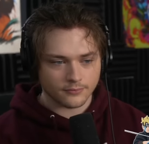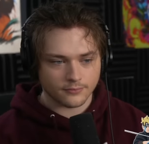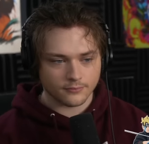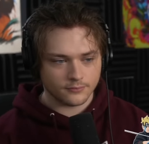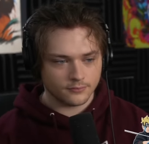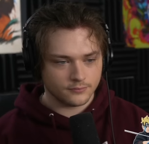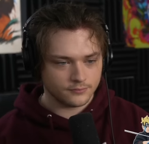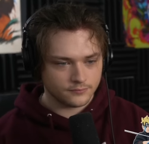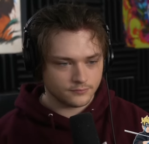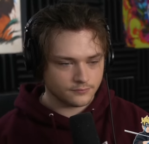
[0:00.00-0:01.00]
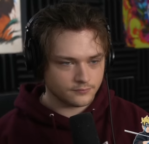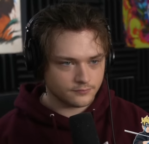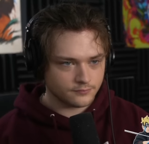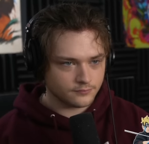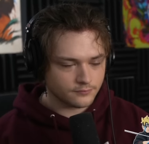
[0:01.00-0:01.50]

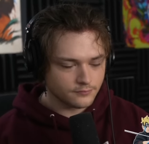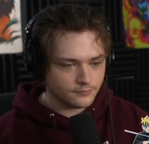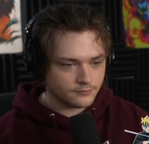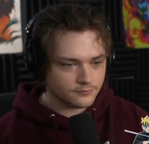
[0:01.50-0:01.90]
No one is speaking in this clip.